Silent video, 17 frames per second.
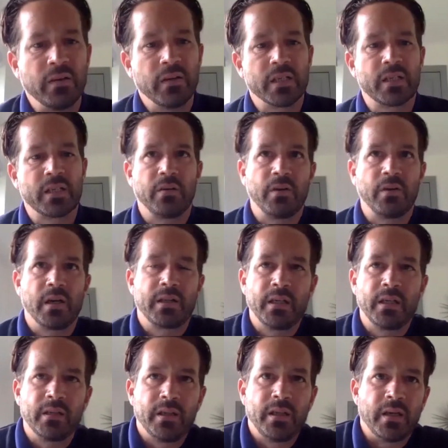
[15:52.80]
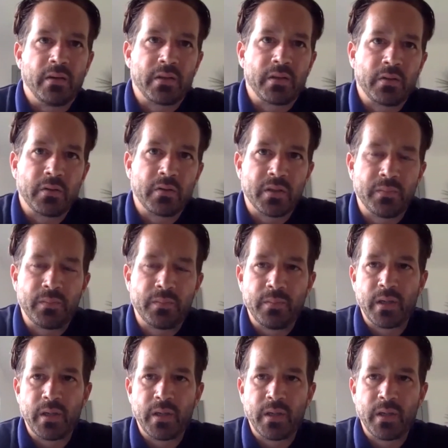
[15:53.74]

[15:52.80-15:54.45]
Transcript: So I think, I talked at